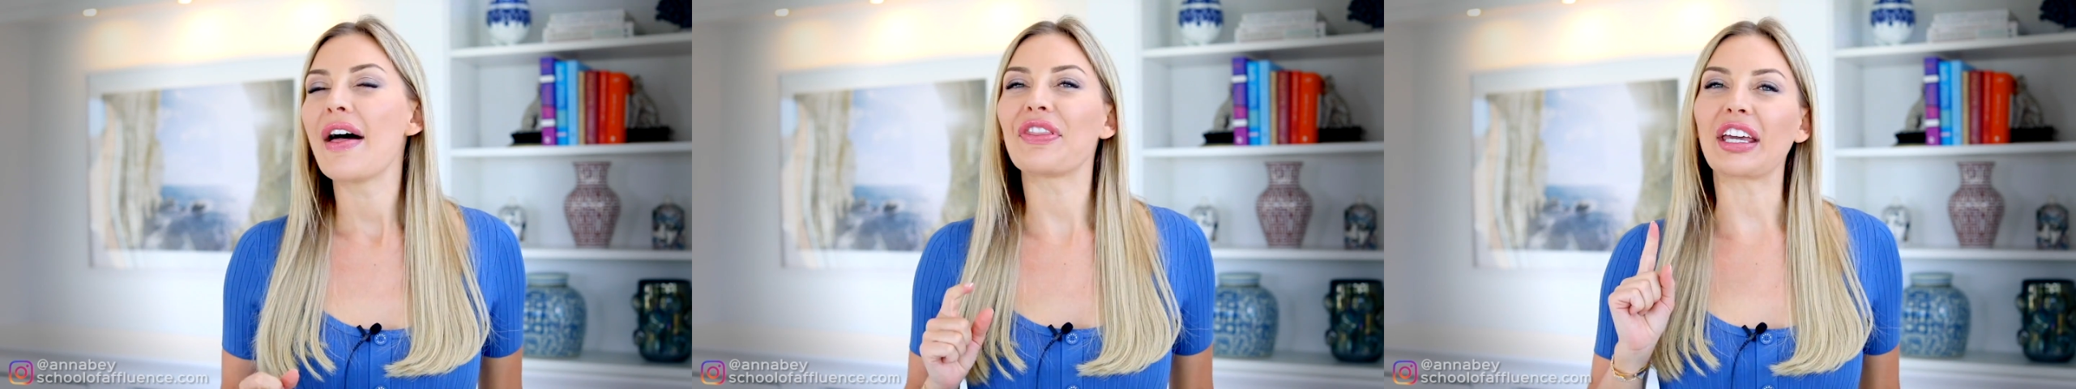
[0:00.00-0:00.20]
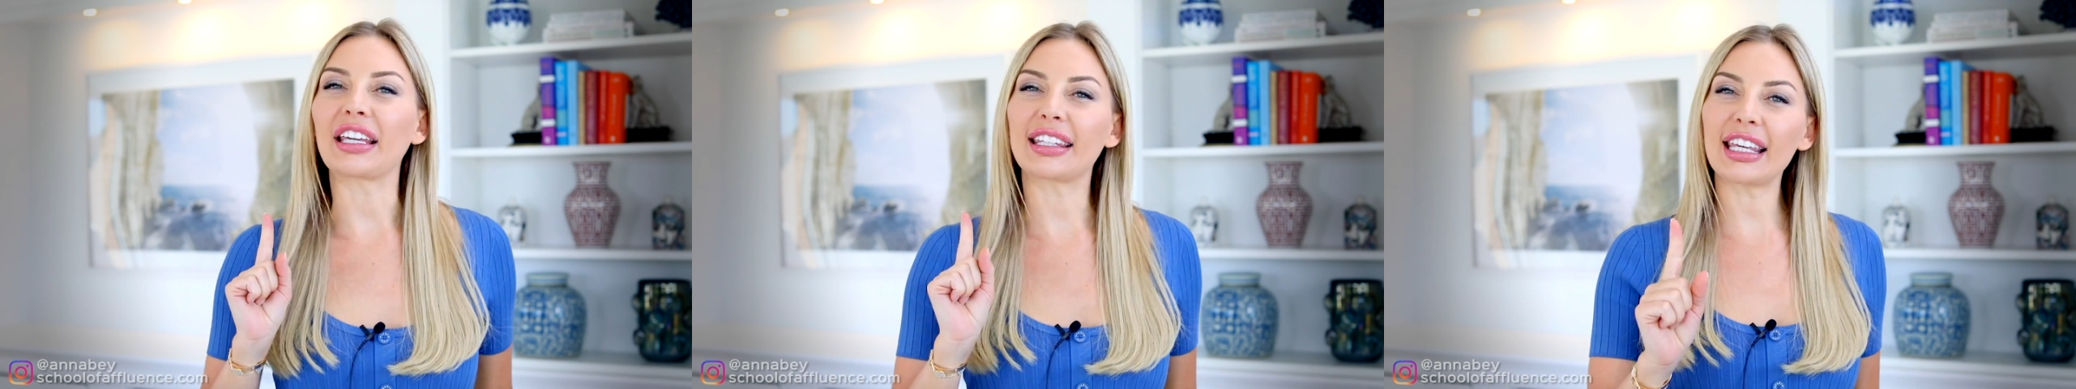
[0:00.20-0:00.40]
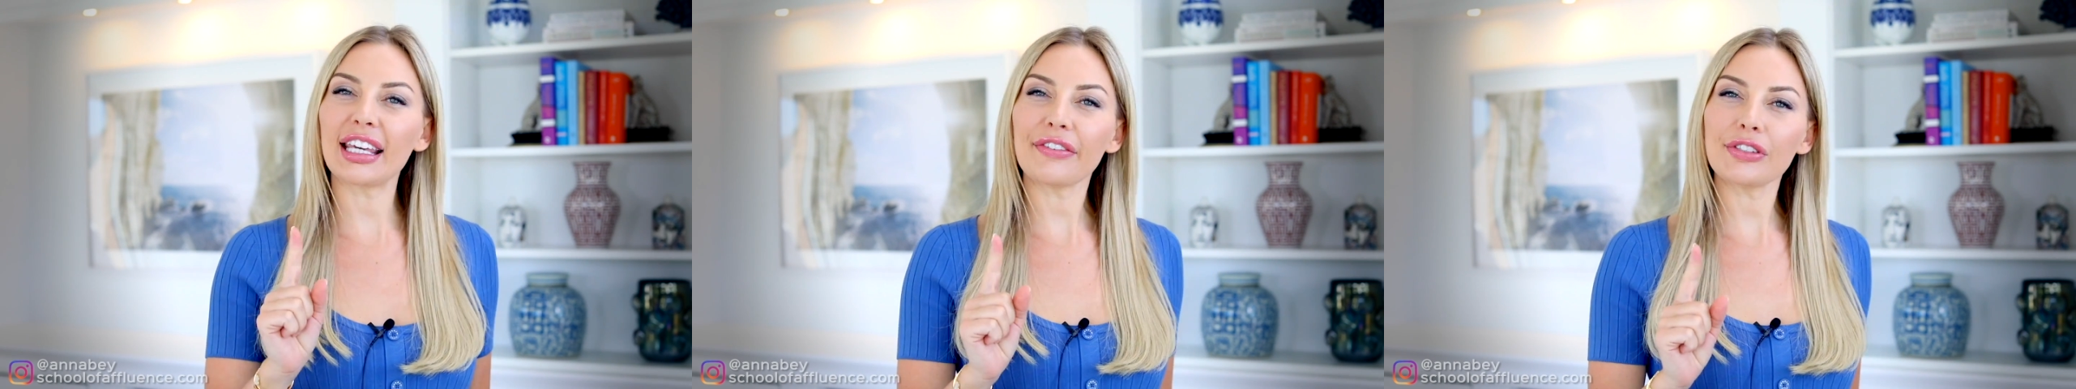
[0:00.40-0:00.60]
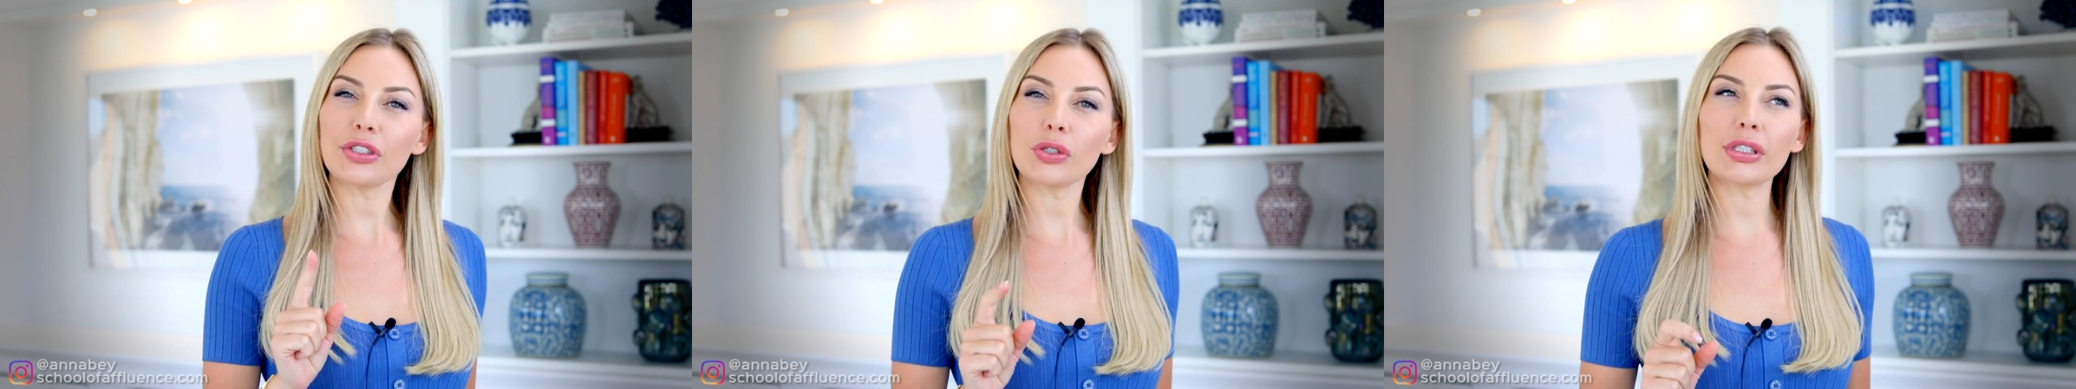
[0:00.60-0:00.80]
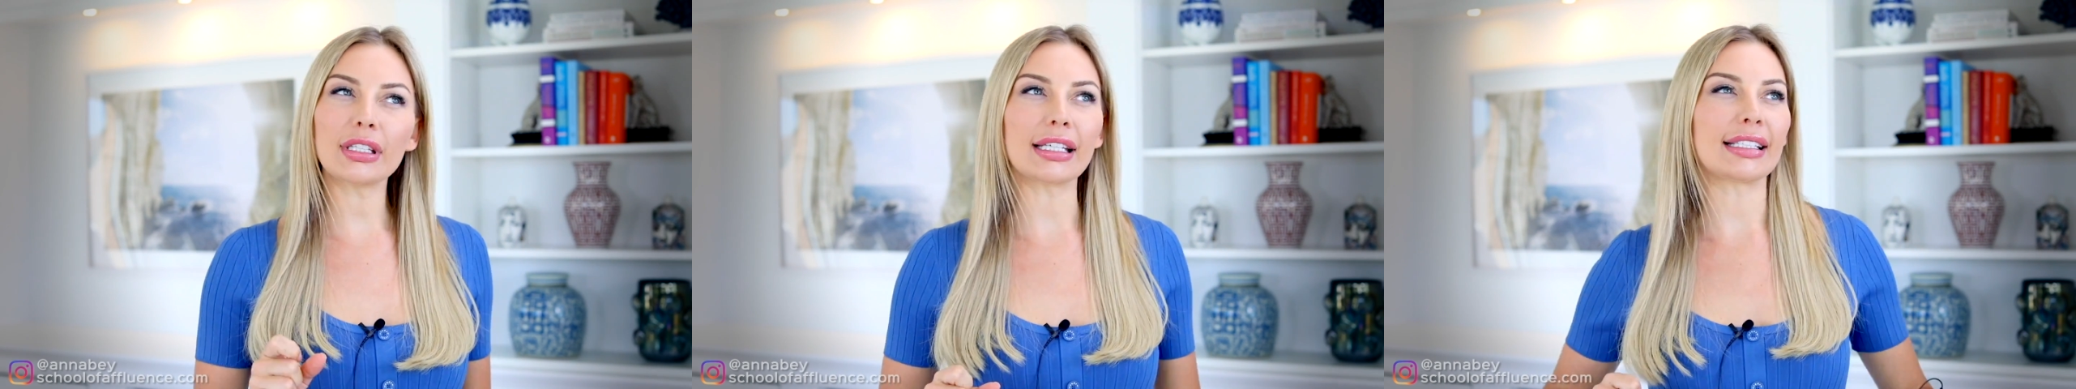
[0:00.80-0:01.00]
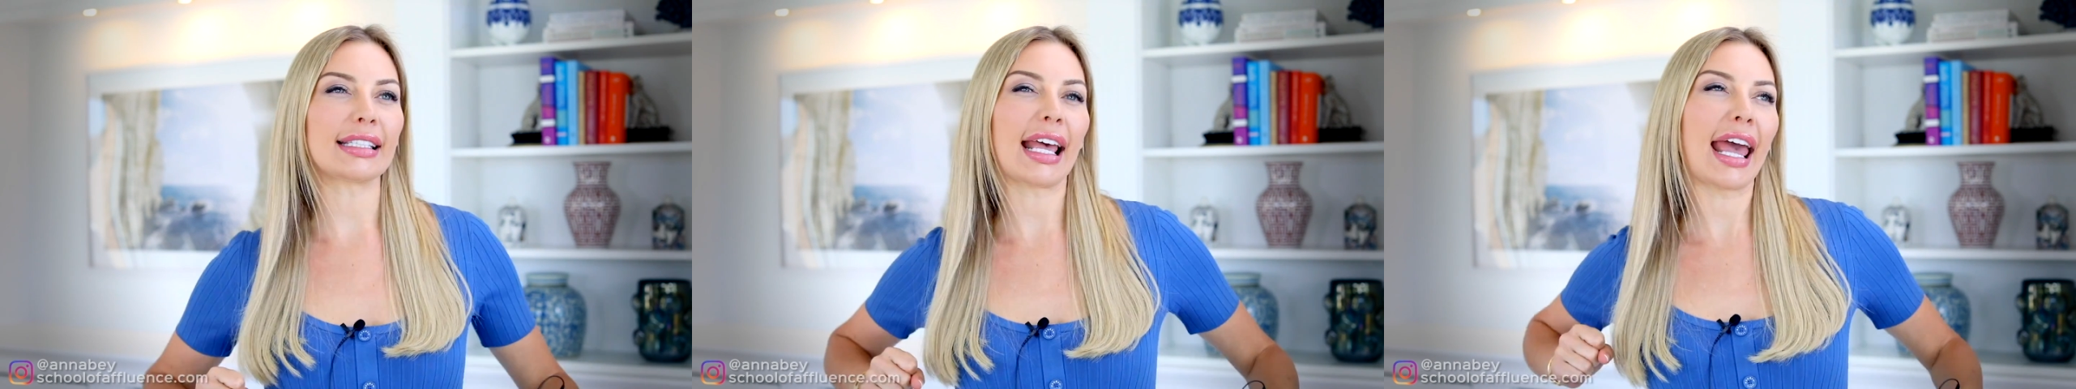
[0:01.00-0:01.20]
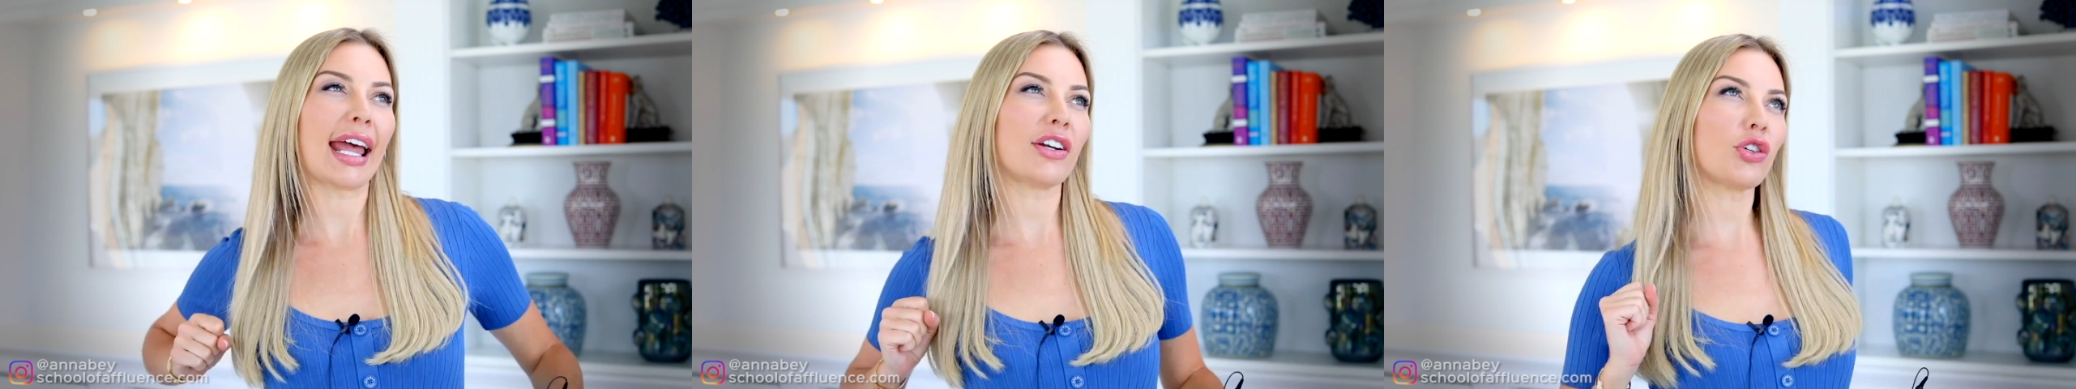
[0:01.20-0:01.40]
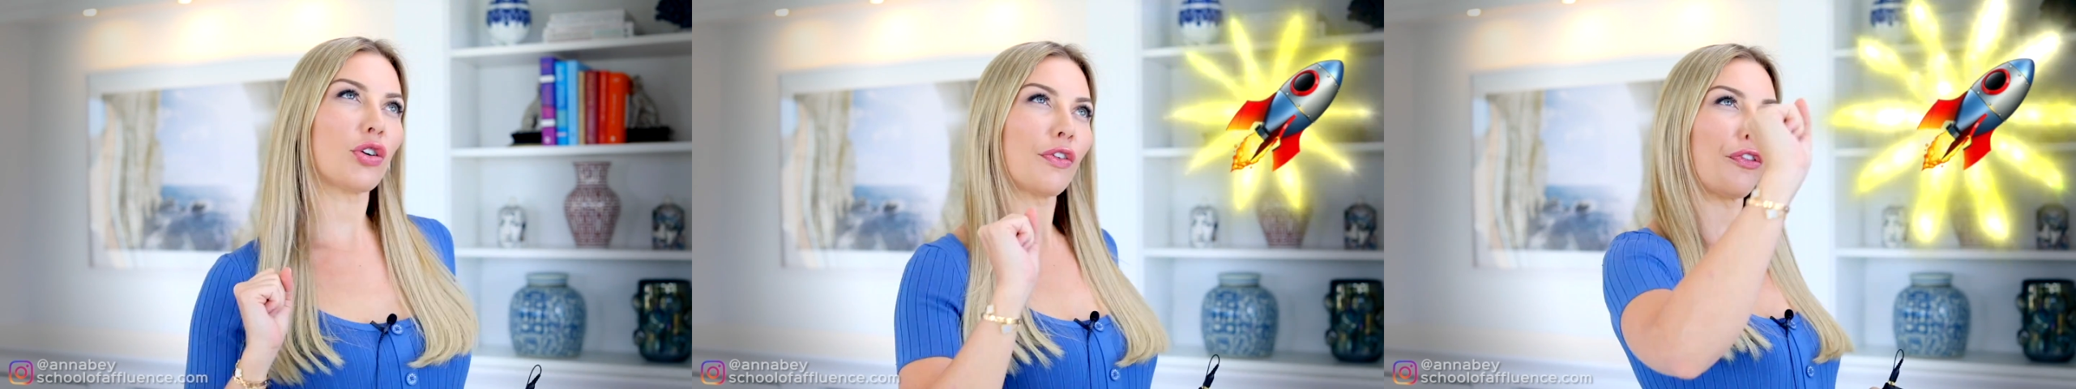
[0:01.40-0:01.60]
that gives you this
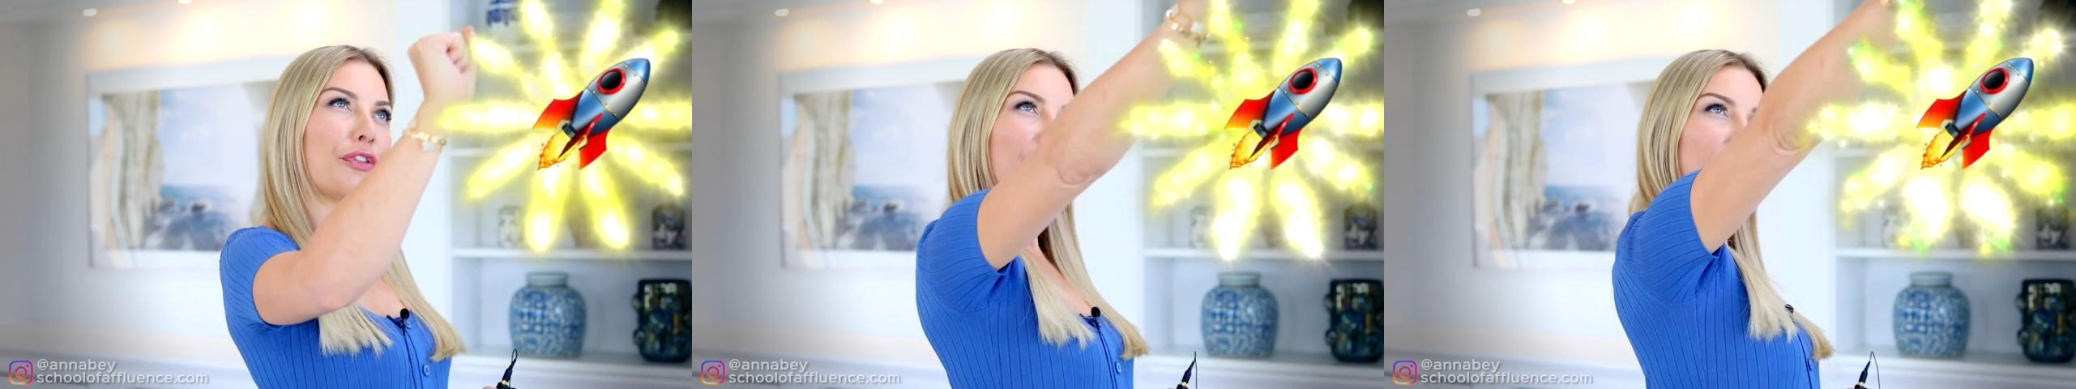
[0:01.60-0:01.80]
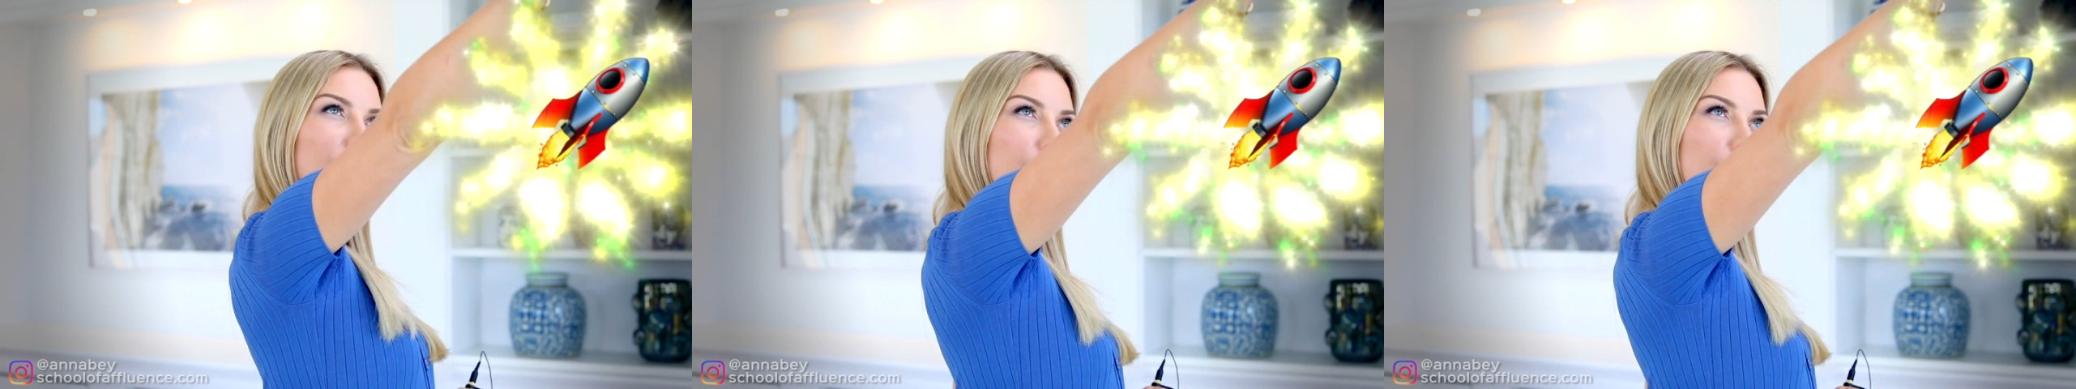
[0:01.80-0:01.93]
endorphin